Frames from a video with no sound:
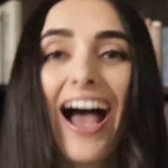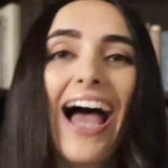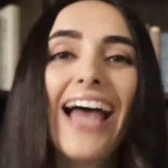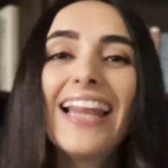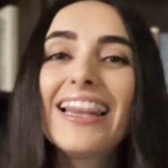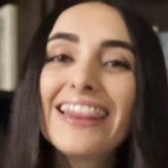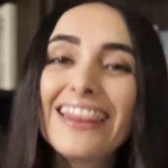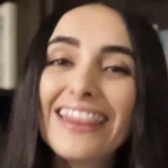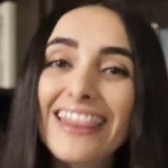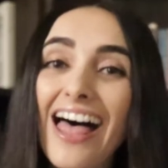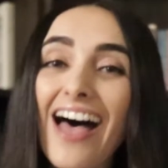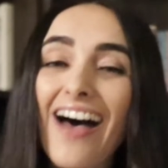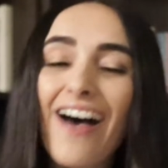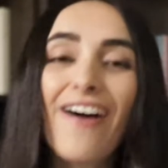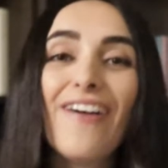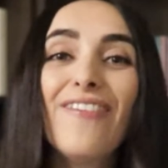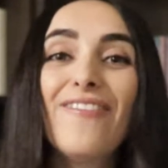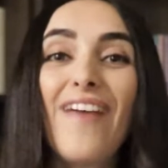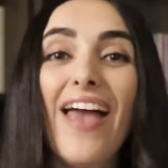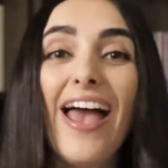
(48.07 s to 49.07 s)
I
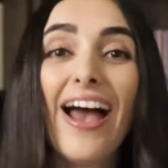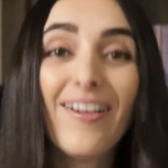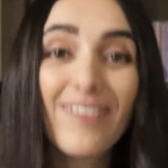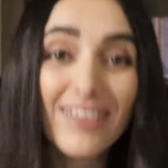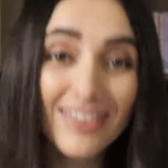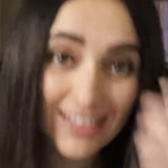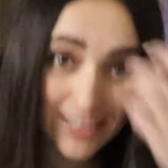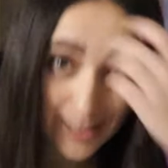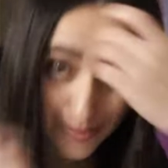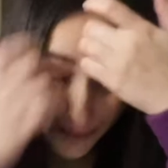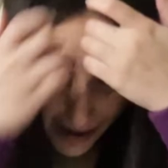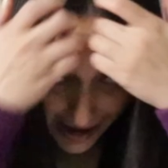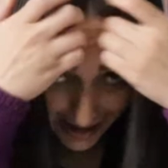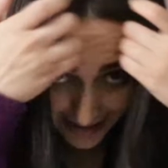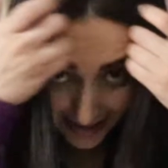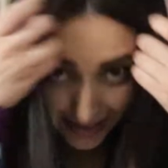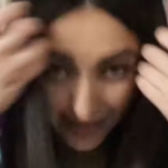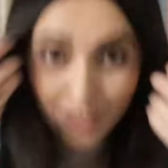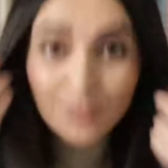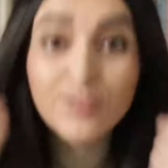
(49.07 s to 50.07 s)
love how in this
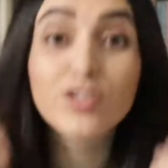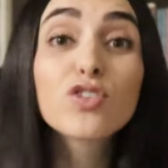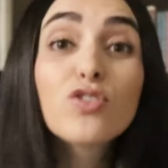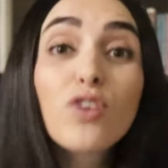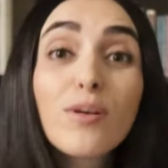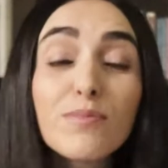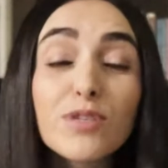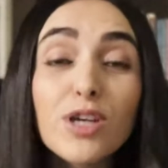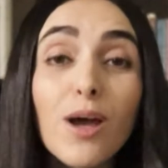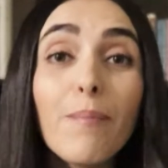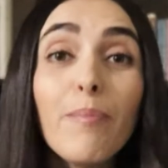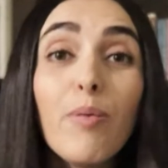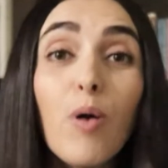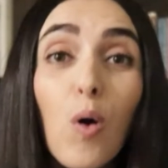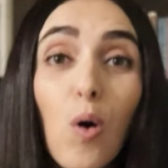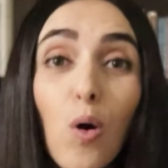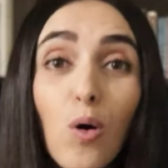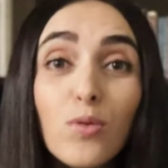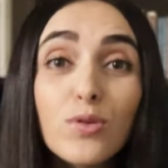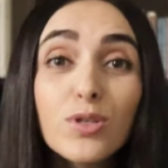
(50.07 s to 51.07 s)
passage of scripture,
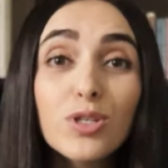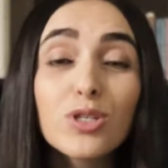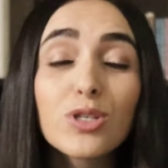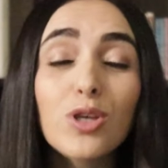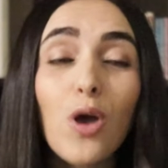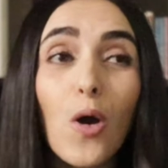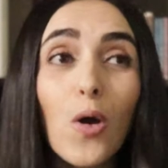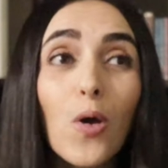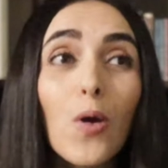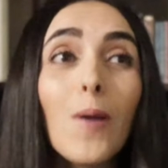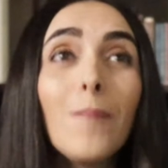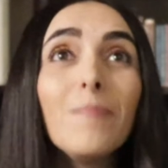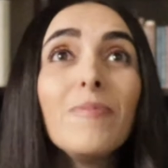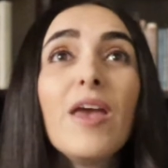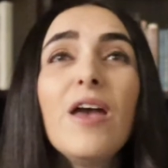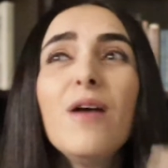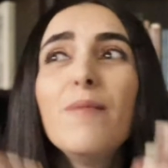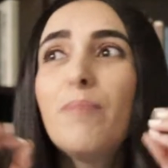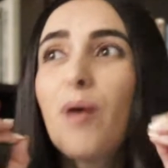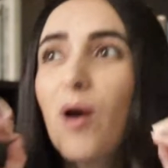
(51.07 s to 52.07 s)
Paul so
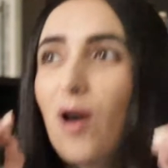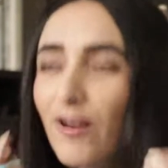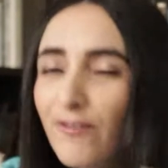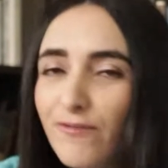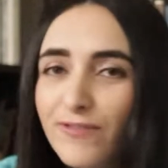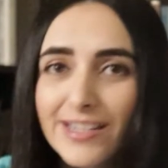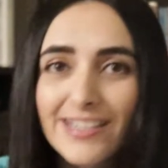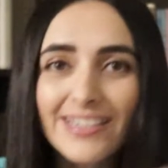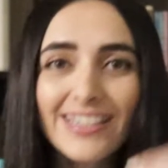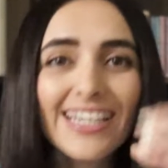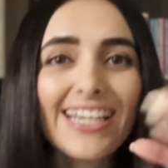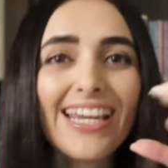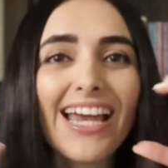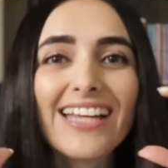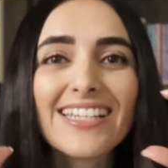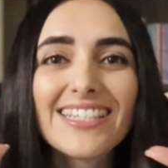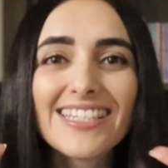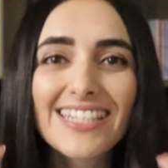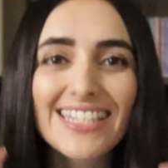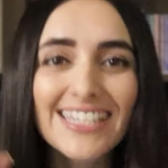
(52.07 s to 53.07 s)
perfectly
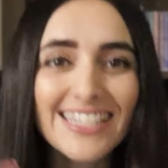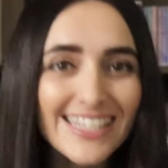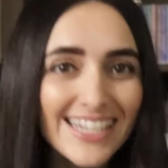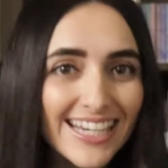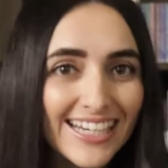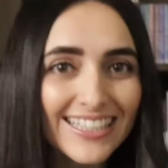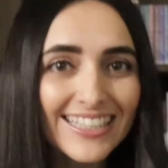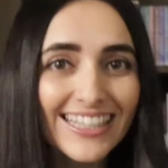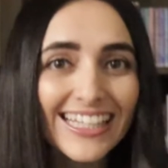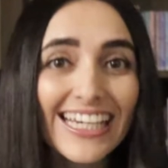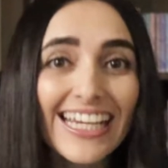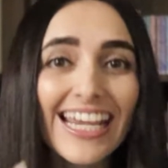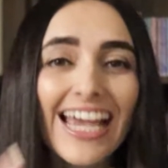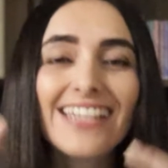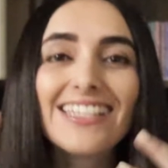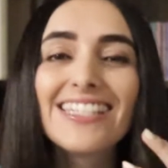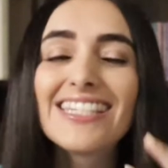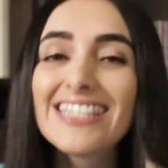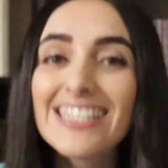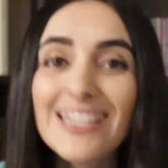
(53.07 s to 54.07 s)
and succinctly
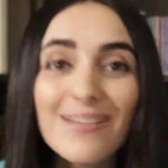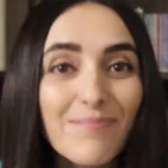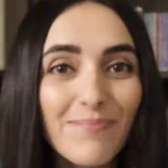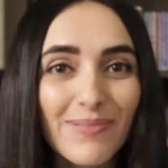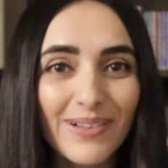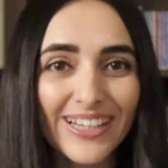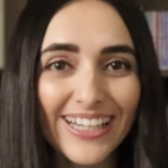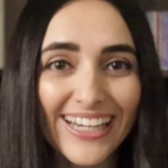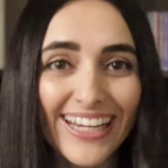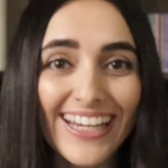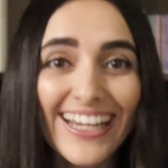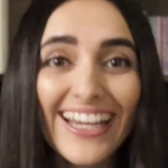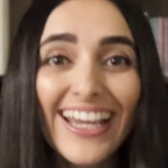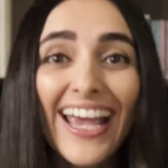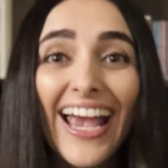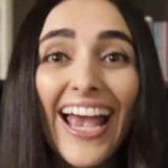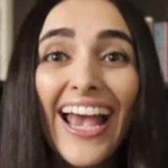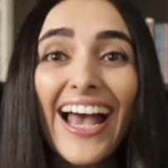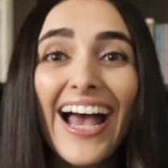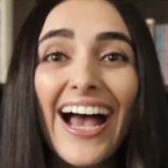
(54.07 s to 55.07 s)
and simply
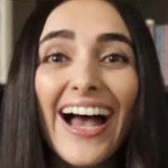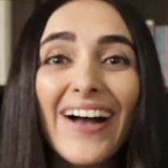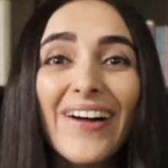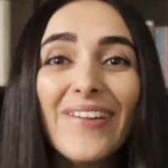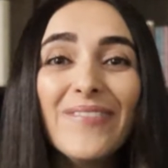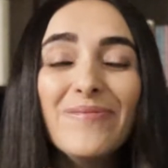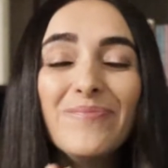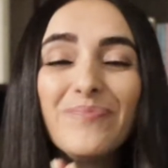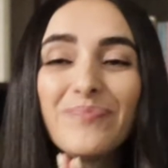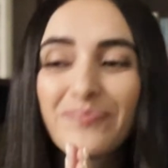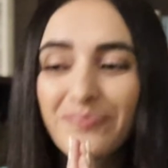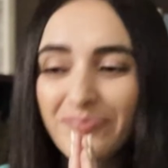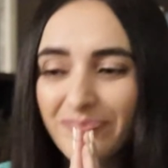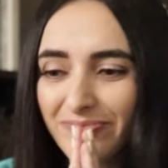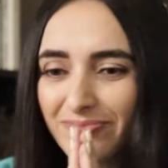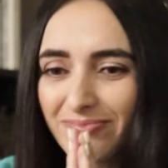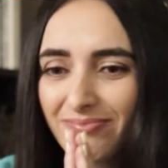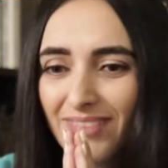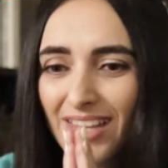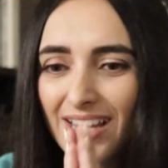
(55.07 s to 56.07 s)
um,
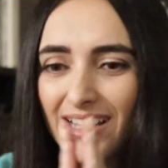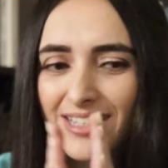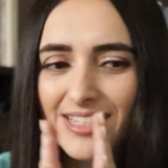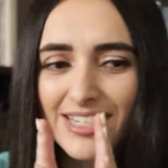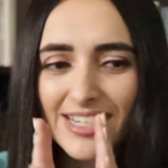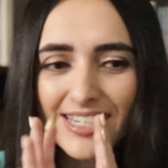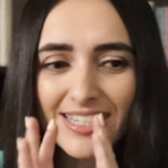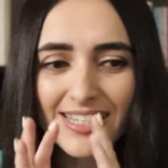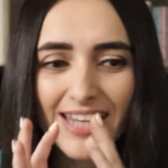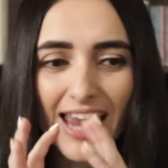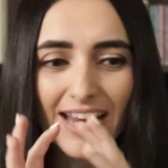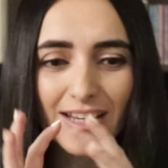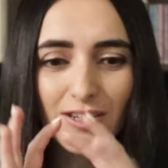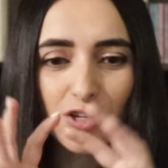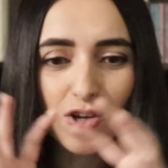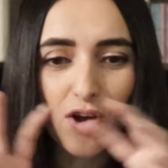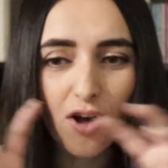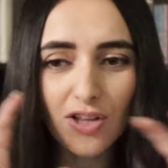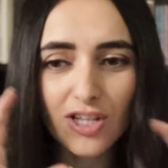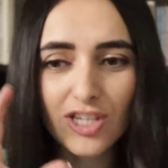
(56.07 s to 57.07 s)
just
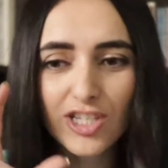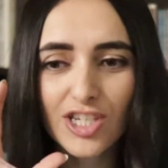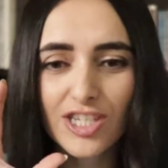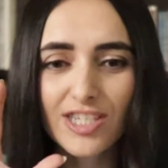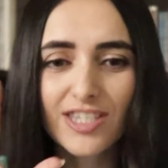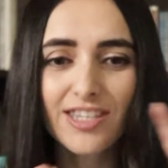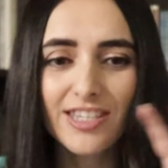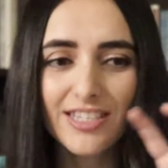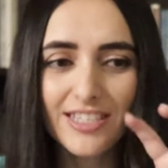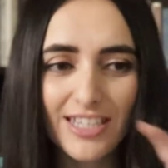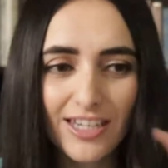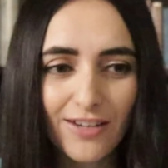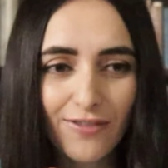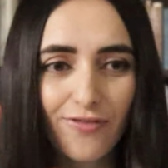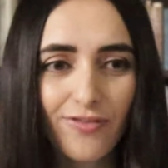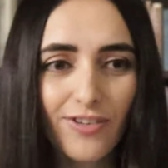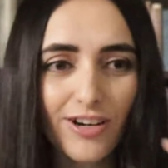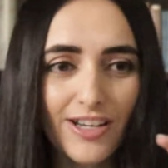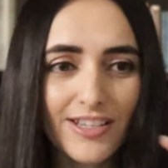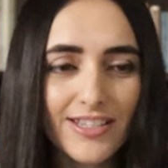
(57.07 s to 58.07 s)
acknowledges the
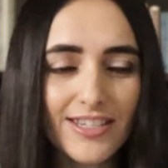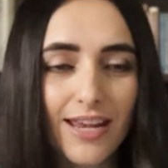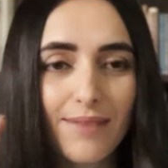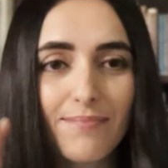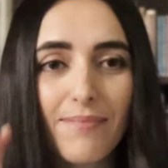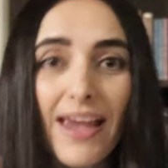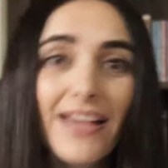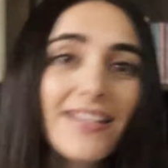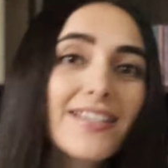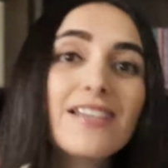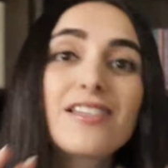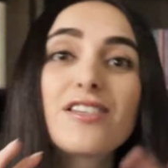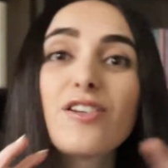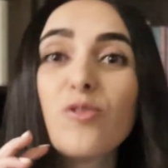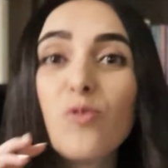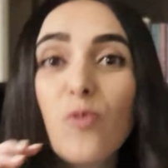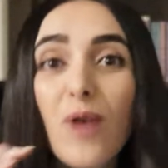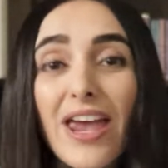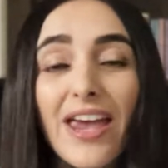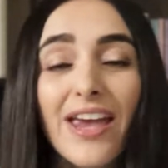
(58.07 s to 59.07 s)
difference and makes us
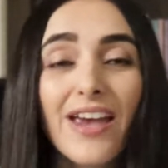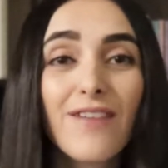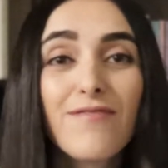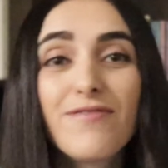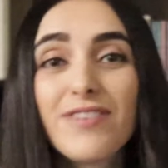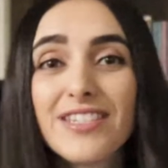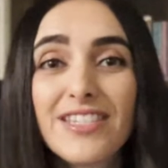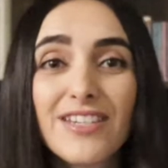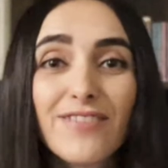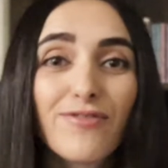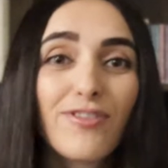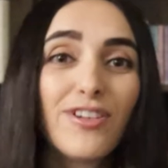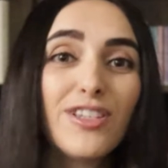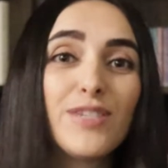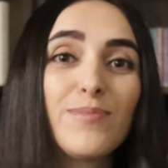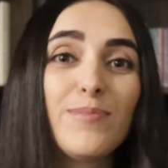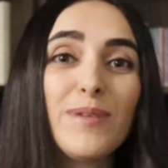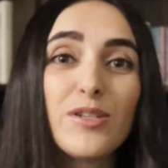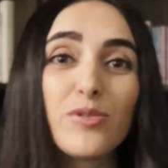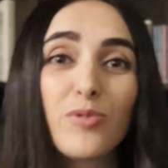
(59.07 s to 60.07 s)
aware of the
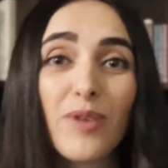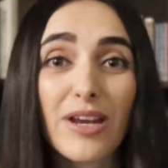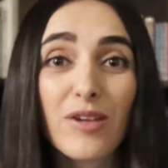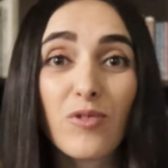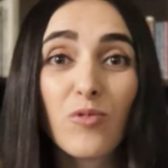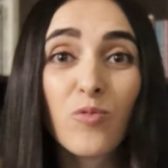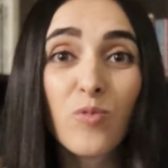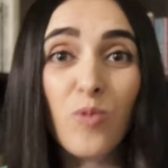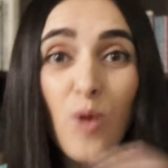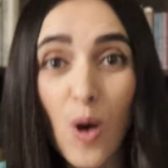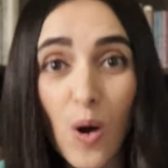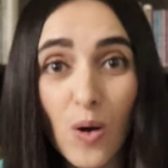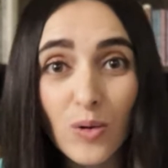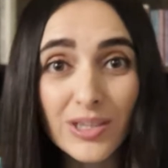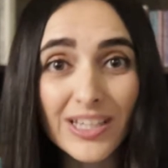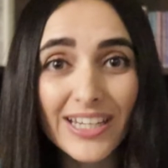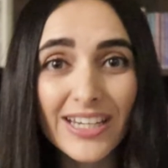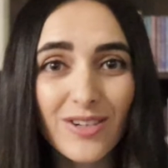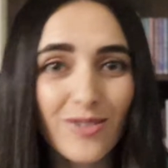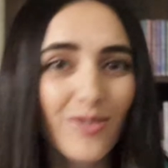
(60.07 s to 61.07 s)
difference between worldly